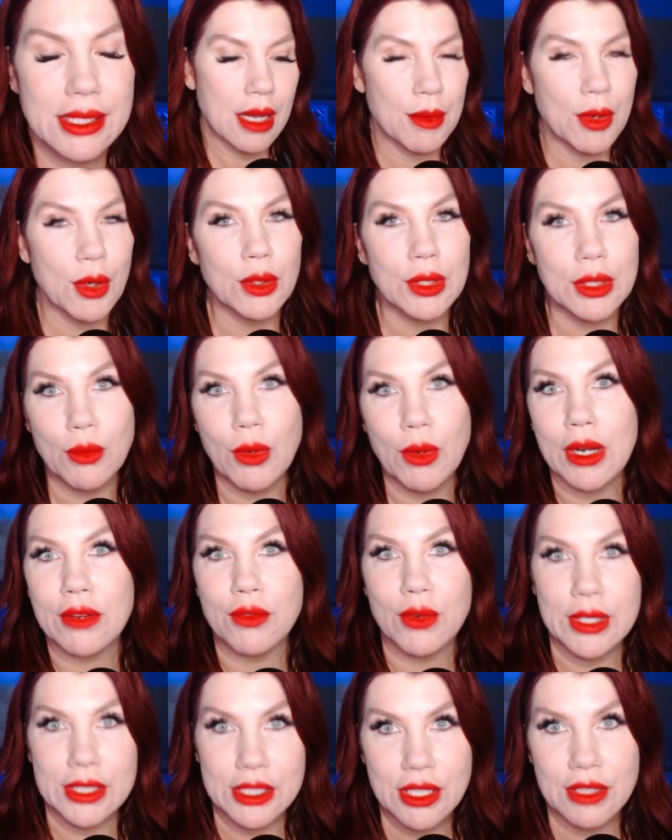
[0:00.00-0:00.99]
only one of
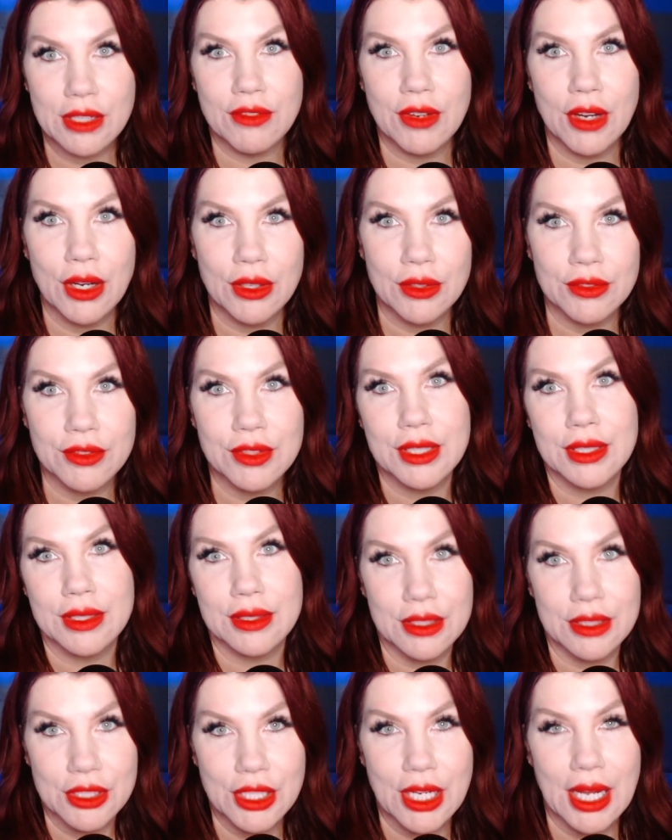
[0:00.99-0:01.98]
which involved
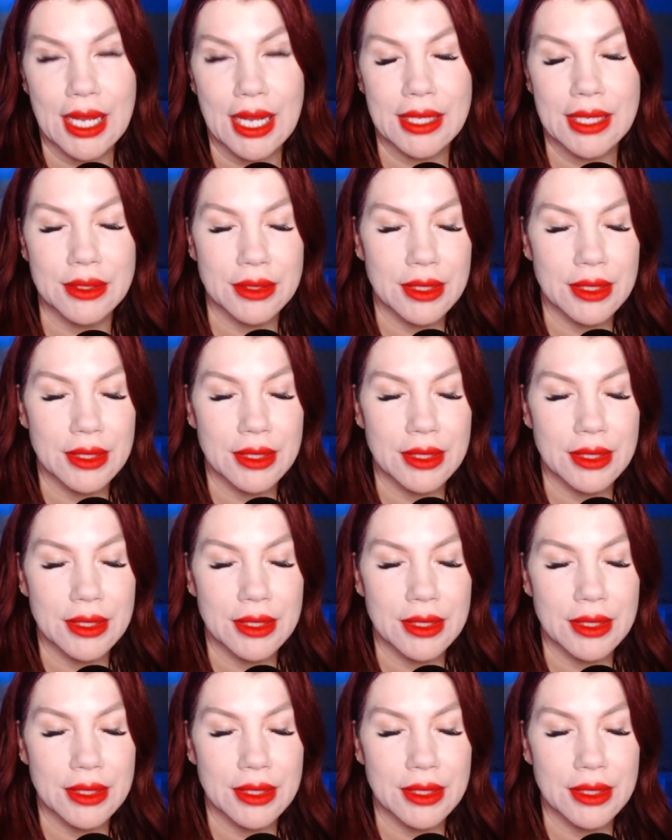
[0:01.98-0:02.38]
the child,